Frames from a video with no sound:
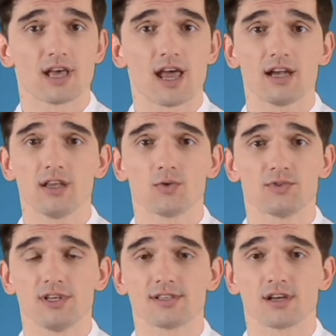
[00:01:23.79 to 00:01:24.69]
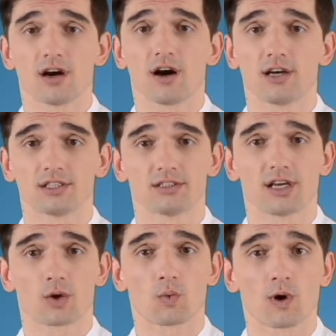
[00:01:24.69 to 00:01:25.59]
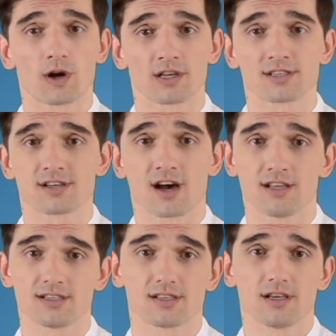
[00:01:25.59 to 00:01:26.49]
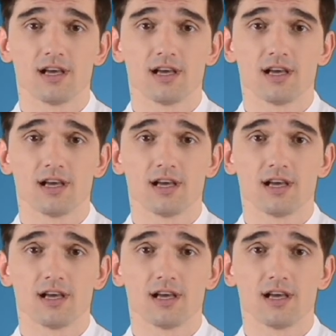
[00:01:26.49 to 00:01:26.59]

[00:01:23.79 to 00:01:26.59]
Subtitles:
any of these heart attack warning signs.